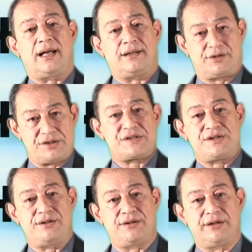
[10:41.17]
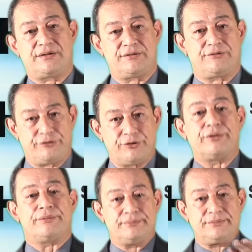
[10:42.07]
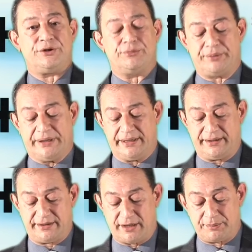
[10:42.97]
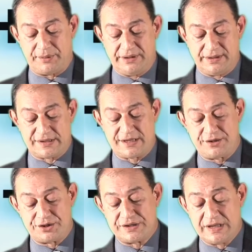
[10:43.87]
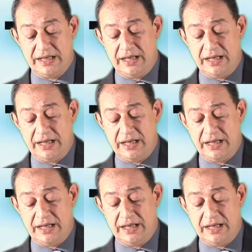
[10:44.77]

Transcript: and consider it for, you know, bringing it up in the searches,